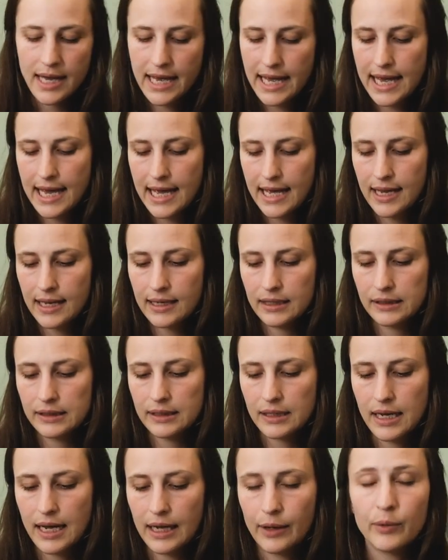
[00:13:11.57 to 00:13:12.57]
And
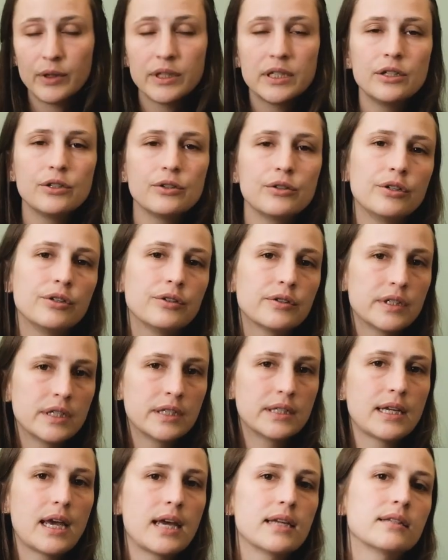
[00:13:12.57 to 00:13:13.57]
I wanted to use
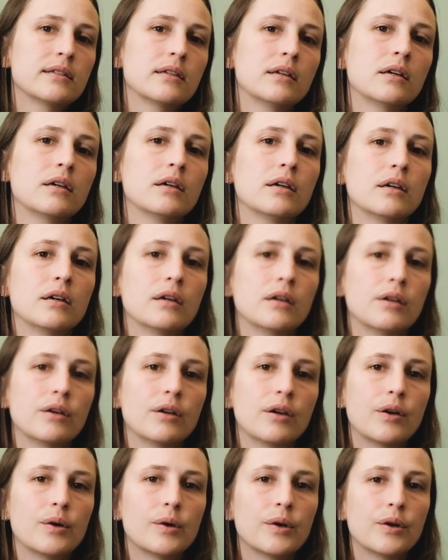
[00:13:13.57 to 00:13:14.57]
it as a
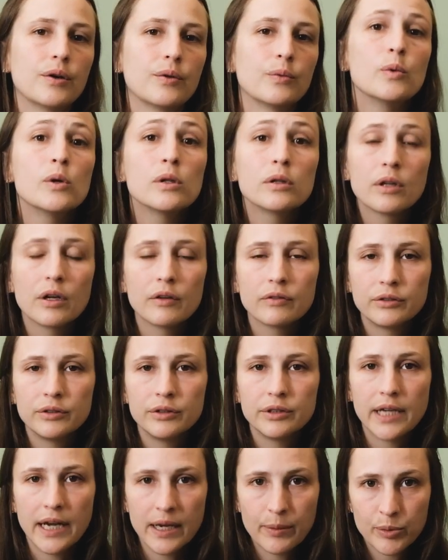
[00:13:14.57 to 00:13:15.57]
wool
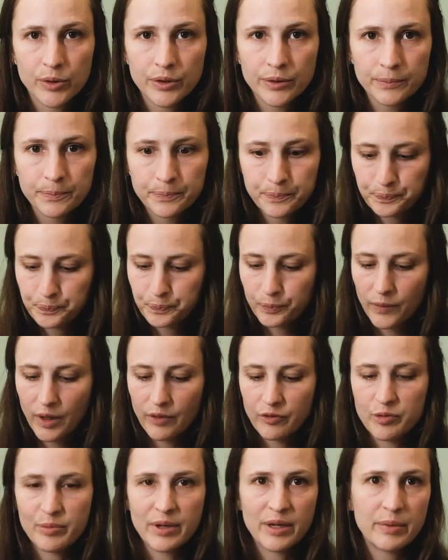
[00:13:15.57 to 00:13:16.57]
cover diaper
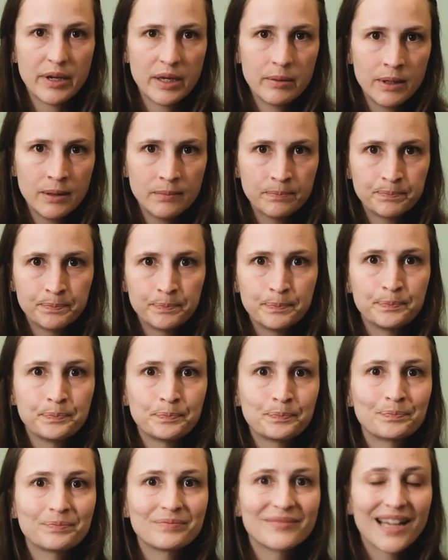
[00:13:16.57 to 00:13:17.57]
for my baby,
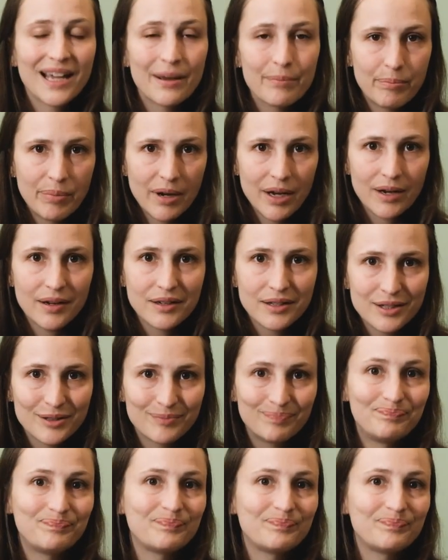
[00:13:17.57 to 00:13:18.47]
but